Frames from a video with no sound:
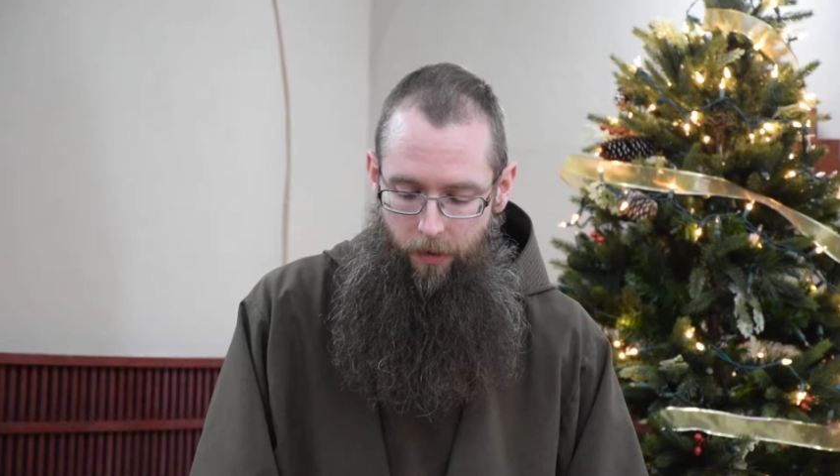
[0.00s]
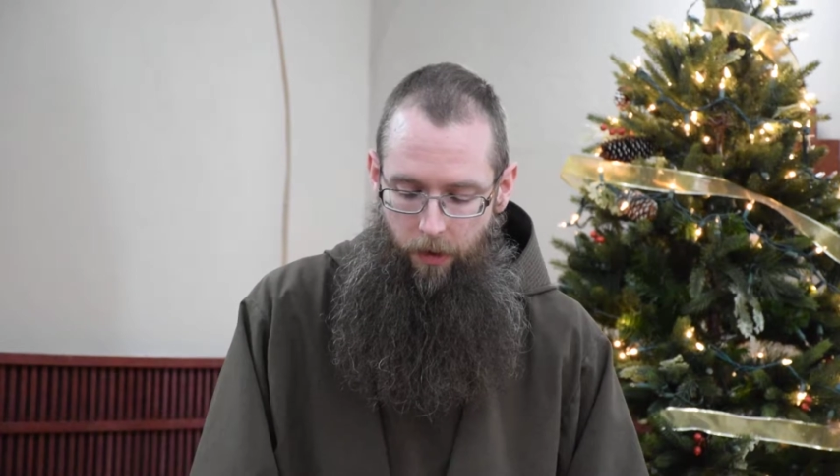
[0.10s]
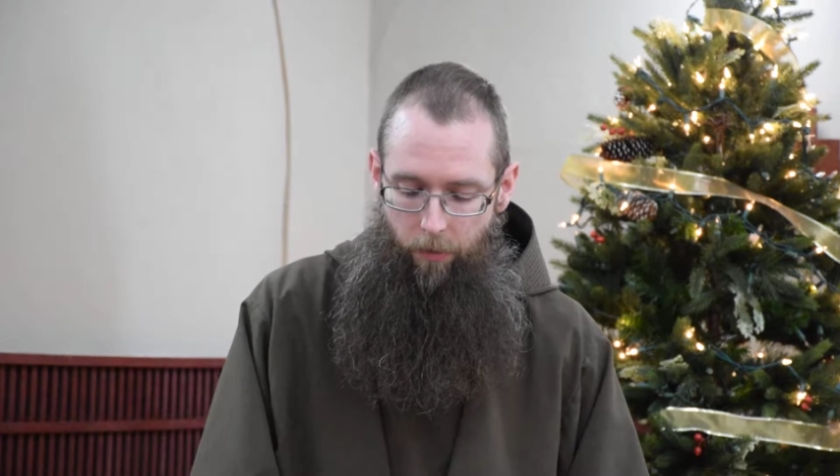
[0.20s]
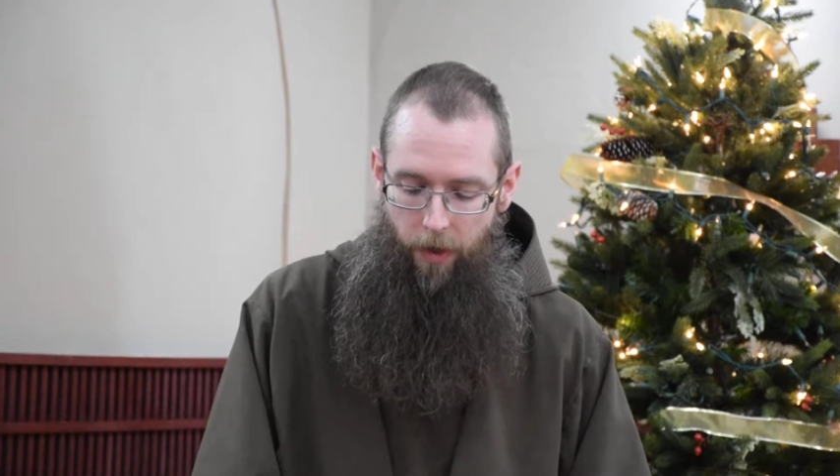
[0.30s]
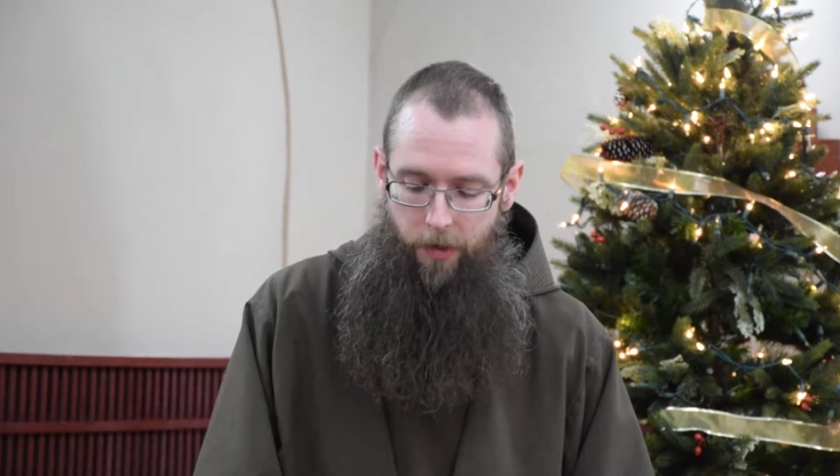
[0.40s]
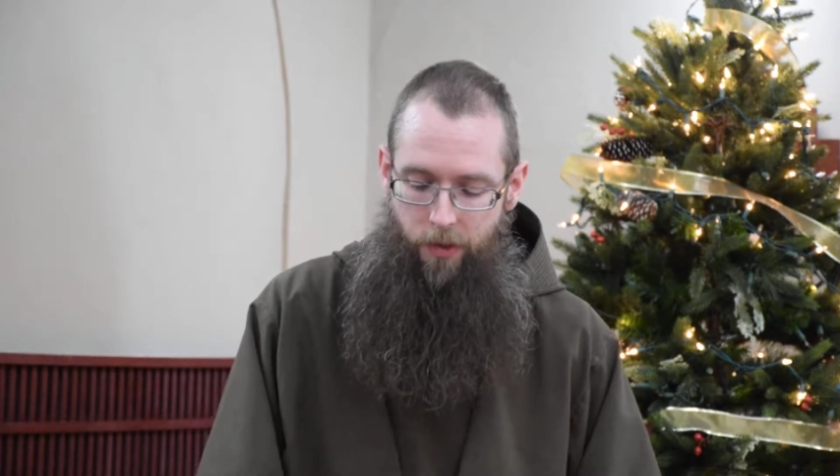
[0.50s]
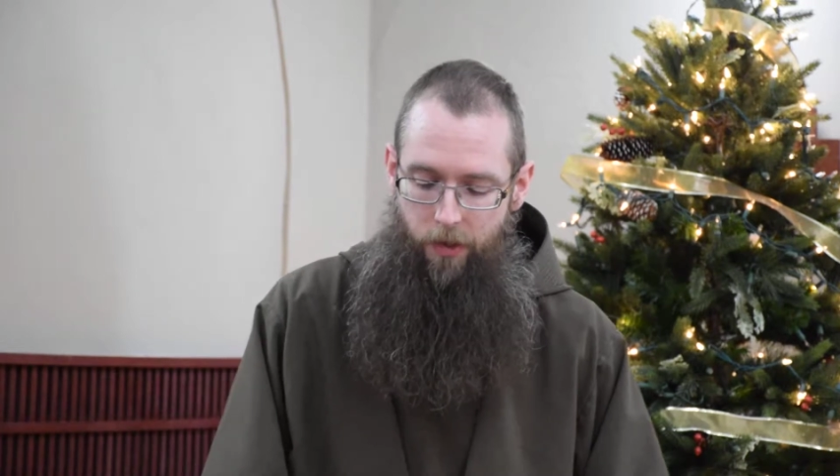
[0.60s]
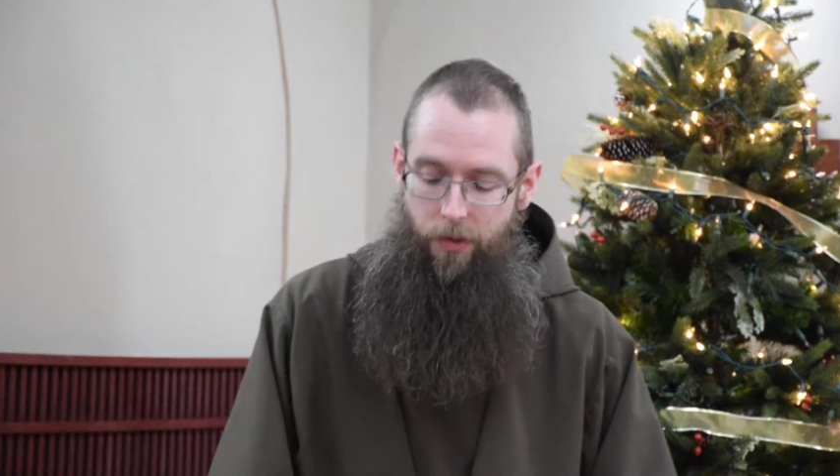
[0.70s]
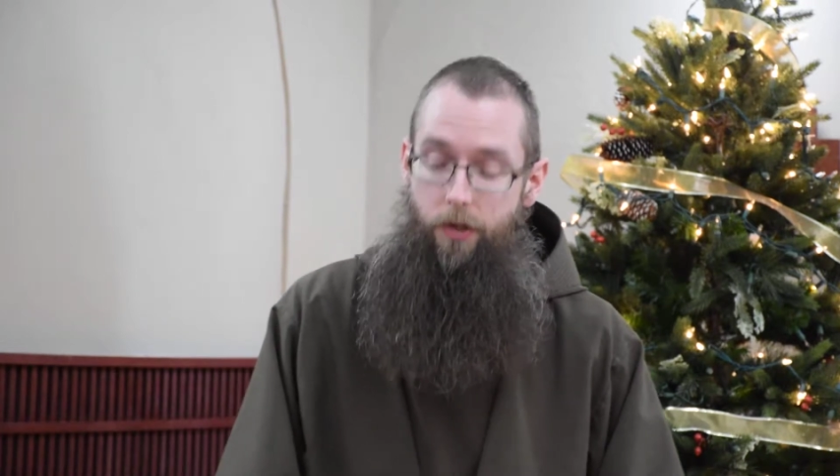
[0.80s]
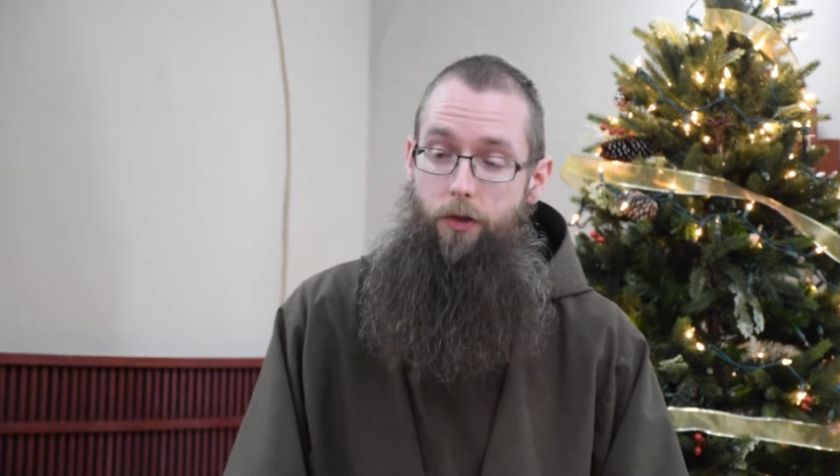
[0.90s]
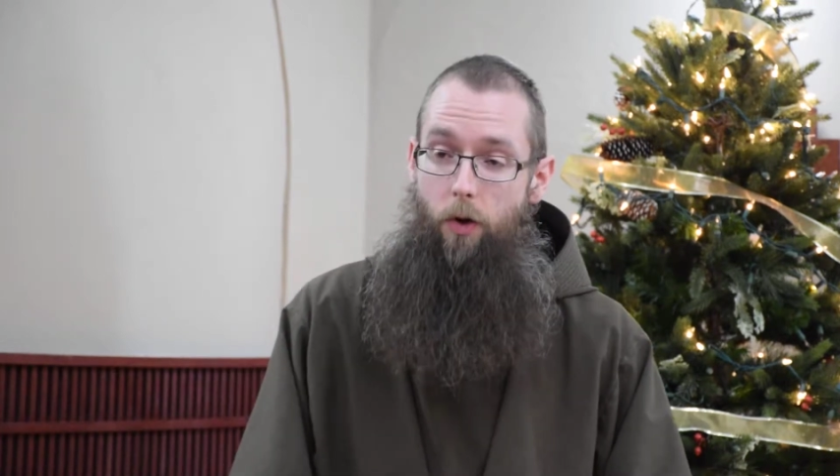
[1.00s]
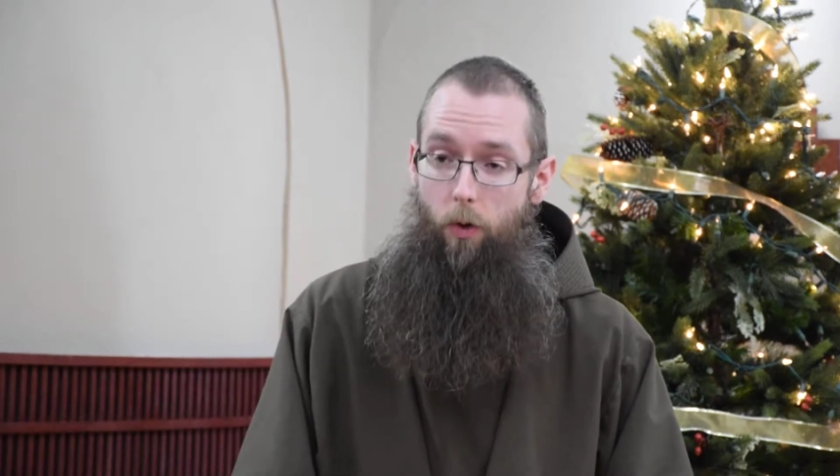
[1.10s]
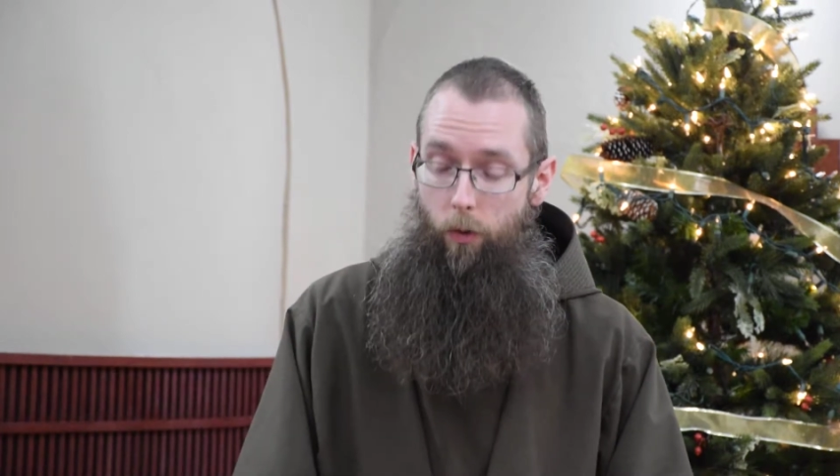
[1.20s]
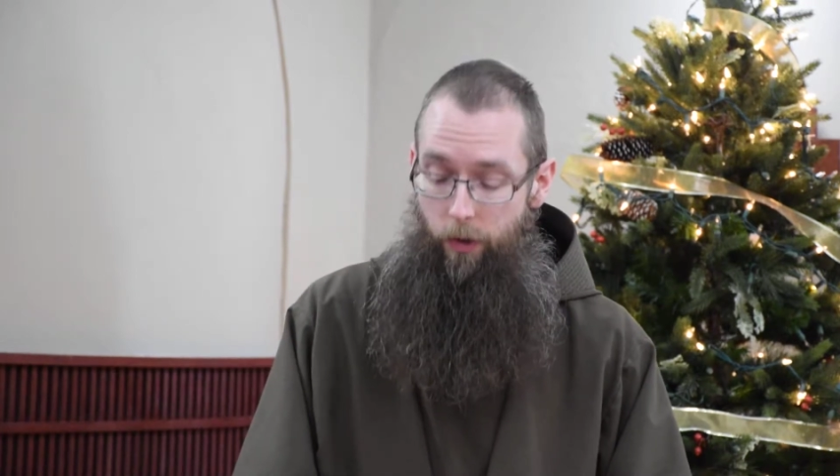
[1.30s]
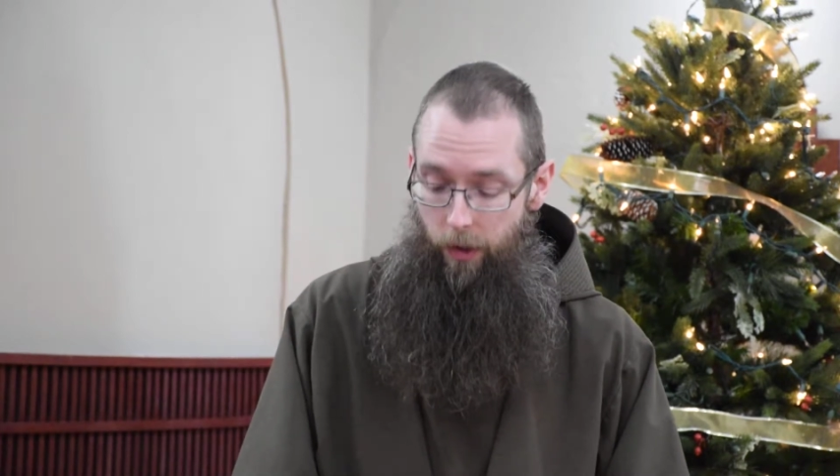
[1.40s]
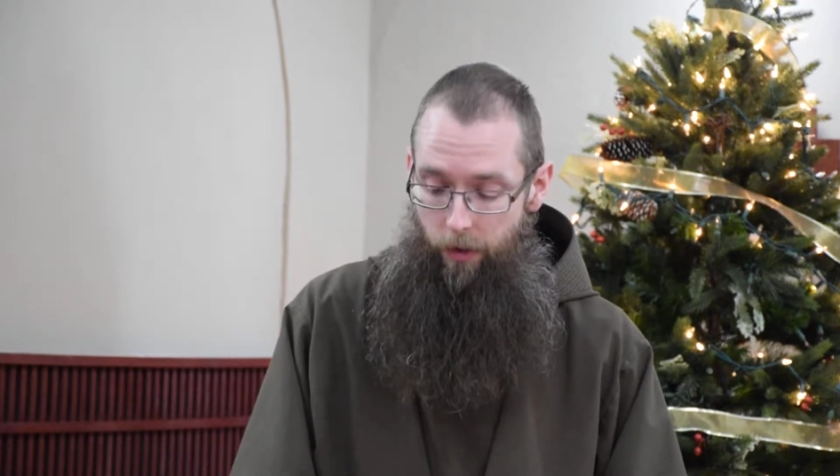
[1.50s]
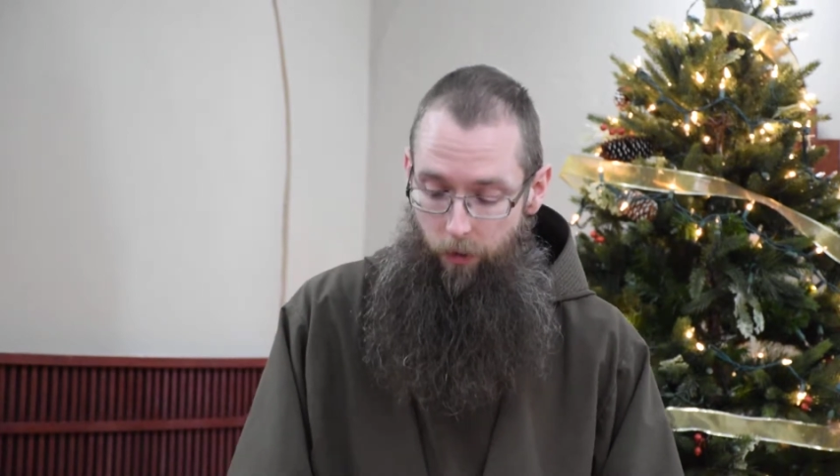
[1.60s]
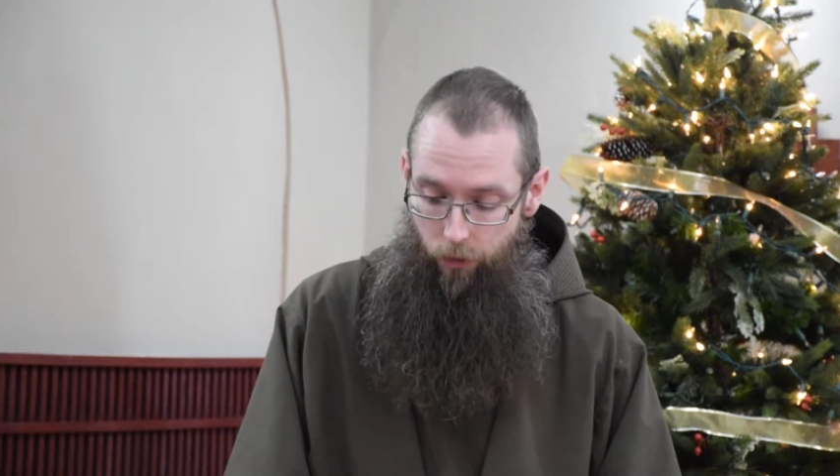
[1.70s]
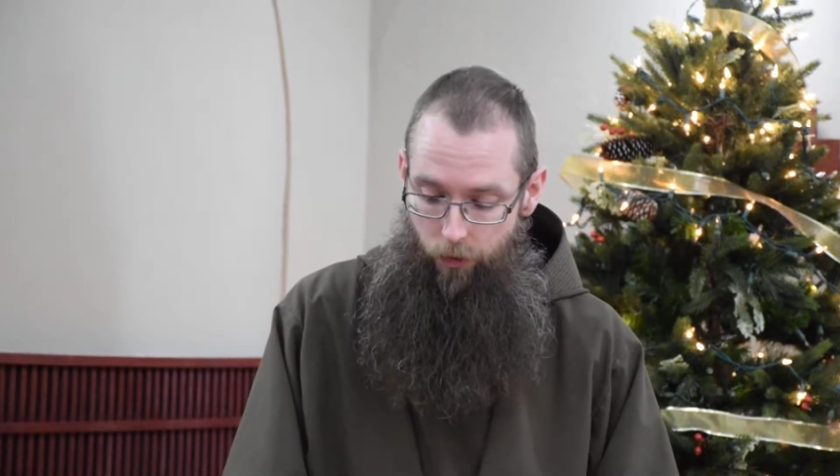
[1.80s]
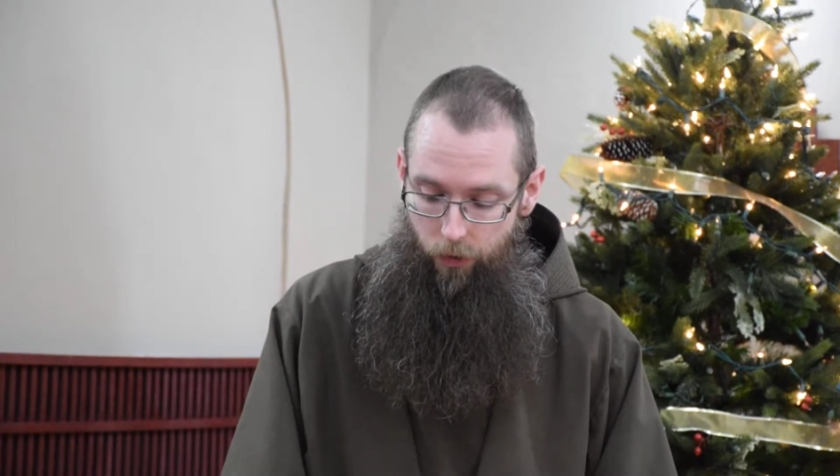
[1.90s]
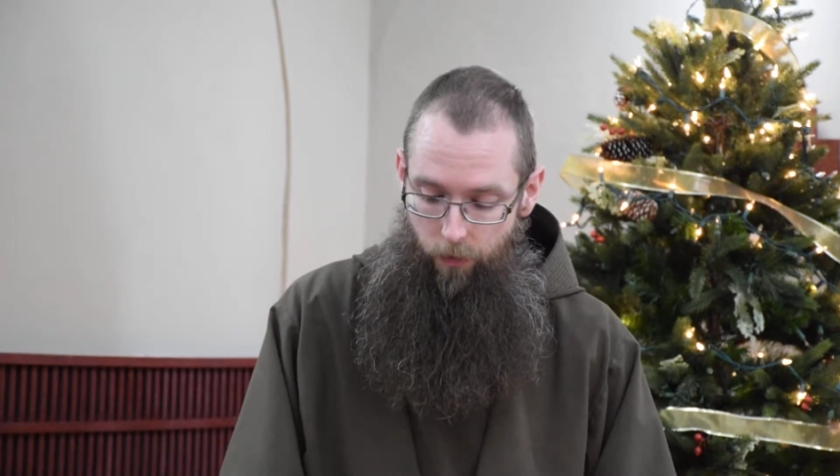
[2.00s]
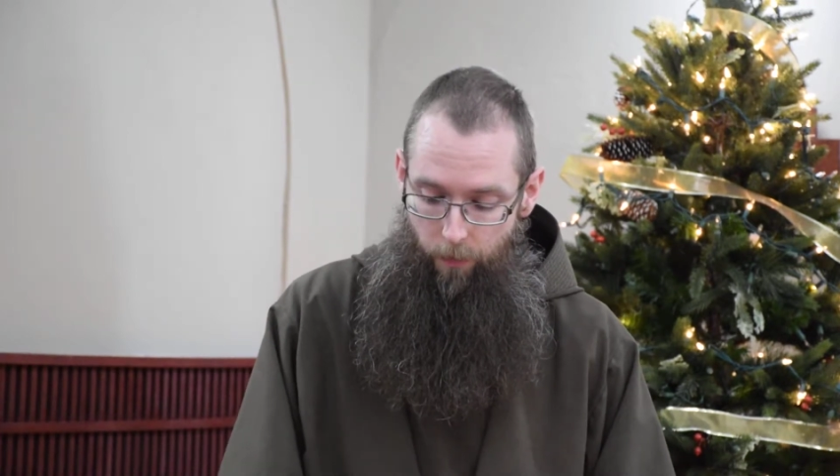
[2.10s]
He makes us his own image.